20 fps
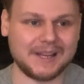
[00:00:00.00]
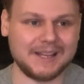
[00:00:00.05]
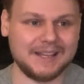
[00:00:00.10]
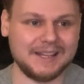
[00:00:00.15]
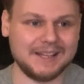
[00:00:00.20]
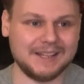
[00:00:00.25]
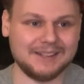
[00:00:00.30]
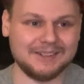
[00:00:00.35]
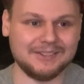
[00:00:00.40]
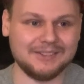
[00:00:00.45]

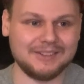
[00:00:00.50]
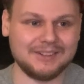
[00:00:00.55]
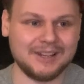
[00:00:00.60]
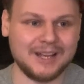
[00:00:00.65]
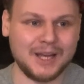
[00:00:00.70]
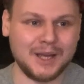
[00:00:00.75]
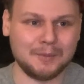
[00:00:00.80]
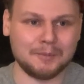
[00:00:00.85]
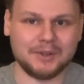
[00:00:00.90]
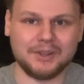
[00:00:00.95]

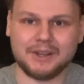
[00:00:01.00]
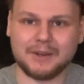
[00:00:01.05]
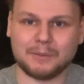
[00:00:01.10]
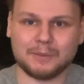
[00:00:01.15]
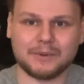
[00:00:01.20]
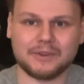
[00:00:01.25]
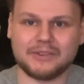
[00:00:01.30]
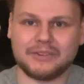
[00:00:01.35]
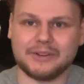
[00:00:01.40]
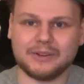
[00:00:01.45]
But that
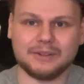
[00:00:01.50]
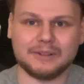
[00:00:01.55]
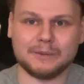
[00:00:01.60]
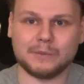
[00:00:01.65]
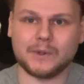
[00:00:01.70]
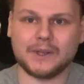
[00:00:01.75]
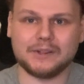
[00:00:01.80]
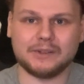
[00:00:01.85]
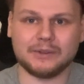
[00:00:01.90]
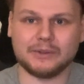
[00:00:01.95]
was the only
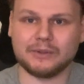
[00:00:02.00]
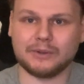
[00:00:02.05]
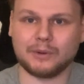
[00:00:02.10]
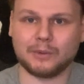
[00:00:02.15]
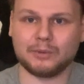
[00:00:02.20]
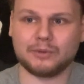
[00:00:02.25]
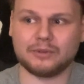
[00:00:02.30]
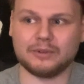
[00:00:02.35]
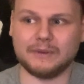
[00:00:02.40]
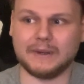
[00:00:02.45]
way to
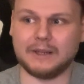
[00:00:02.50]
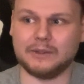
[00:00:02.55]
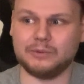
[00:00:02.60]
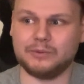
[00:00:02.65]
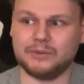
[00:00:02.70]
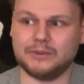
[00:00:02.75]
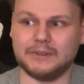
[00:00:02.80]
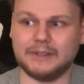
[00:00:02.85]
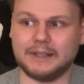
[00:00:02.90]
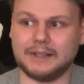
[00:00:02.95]

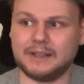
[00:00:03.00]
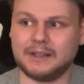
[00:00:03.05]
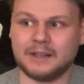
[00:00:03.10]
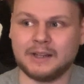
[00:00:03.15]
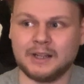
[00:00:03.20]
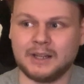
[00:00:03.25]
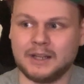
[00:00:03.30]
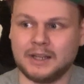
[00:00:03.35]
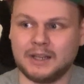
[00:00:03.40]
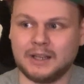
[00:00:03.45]
socialize, really,
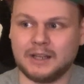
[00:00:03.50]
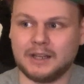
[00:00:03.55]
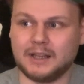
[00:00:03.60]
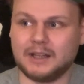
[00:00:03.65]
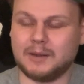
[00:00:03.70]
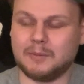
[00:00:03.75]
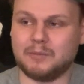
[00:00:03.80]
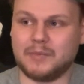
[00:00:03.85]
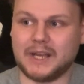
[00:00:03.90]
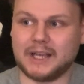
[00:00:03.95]

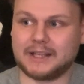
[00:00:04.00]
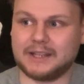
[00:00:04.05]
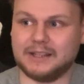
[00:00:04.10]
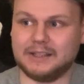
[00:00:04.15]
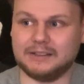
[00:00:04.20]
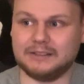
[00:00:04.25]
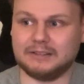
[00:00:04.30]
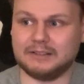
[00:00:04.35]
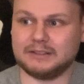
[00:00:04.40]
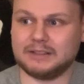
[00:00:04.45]
back
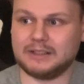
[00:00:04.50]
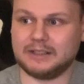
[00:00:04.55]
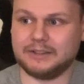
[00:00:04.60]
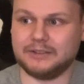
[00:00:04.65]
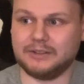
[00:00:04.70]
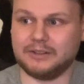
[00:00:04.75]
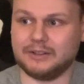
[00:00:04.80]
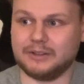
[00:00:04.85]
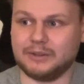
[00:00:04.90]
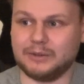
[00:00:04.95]
in, I
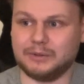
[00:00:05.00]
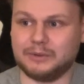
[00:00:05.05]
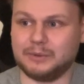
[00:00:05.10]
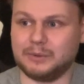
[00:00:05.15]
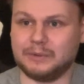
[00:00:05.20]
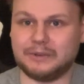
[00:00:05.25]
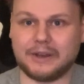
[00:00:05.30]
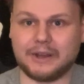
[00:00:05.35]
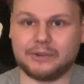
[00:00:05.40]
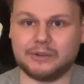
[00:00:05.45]
don't know,
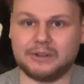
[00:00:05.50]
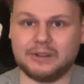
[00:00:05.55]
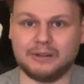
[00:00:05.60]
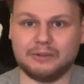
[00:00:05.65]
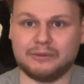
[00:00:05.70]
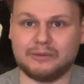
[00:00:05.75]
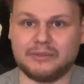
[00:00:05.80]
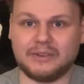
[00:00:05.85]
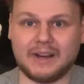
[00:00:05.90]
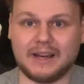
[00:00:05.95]

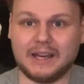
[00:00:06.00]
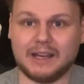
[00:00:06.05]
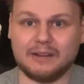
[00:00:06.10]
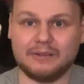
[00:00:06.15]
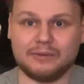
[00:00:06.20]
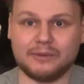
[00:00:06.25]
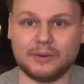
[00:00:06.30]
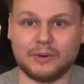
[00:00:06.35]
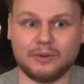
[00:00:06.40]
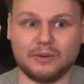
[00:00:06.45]

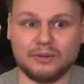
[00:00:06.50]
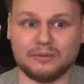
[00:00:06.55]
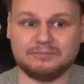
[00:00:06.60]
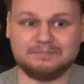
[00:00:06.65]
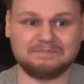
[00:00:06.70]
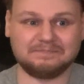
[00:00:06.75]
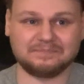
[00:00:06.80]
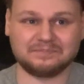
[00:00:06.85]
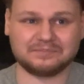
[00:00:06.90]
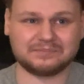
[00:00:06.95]
2005, or
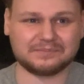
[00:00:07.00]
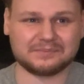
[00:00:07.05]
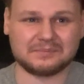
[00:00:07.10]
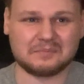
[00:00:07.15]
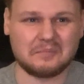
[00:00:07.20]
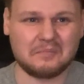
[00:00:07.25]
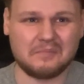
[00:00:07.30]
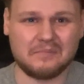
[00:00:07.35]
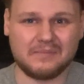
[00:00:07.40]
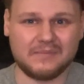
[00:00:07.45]

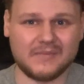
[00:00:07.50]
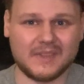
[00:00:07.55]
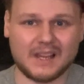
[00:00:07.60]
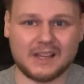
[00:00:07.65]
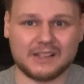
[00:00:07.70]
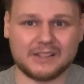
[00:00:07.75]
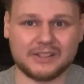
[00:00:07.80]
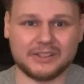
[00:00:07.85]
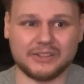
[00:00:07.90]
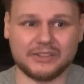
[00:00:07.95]

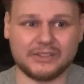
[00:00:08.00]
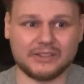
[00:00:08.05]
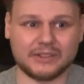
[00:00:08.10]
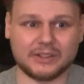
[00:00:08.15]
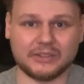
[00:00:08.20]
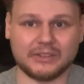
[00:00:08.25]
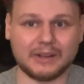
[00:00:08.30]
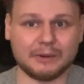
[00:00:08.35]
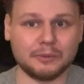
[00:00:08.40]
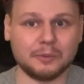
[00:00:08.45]

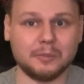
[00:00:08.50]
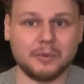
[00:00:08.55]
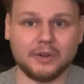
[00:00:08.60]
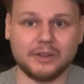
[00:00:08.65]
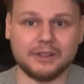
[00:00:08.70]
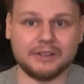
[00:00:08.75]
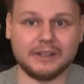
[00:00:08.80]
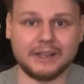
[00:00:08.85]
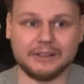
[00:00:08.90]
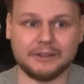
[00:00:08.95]
because I was
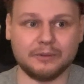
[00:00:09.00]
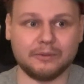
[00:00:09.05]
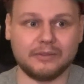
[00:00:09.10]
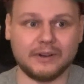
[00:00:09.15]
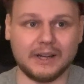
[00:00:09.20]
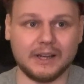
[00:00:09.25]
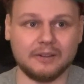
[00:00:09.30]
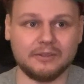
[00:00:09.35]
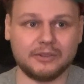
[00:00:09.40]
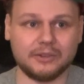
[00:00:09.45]
born in
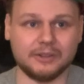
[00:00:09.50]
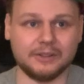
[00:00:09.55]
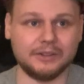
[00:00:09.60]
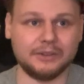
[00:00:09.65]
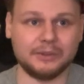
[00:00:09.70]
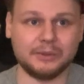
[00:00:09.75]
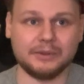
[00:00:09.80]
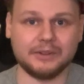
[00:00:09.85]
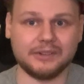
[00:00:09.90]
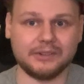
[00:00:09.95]
95, so in
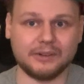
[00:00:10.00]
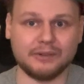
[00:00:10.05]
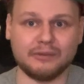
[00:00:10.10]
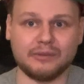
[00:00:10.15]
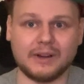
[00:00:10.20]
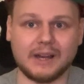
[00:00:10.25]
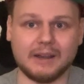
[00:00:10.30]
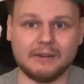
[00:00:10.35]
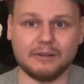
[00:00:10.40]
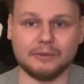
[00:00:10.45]

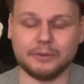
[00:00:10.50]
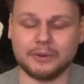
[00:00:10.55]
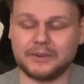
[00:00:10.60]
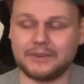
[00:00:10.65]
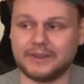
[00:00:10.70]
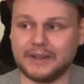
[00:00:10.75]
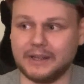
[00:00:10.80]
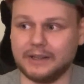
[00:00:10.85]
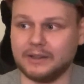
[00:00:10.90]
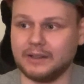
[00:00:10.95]
2005 I was
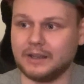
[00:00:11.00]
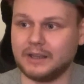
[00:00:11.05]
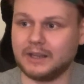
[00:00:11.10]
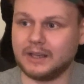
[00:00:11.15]
10,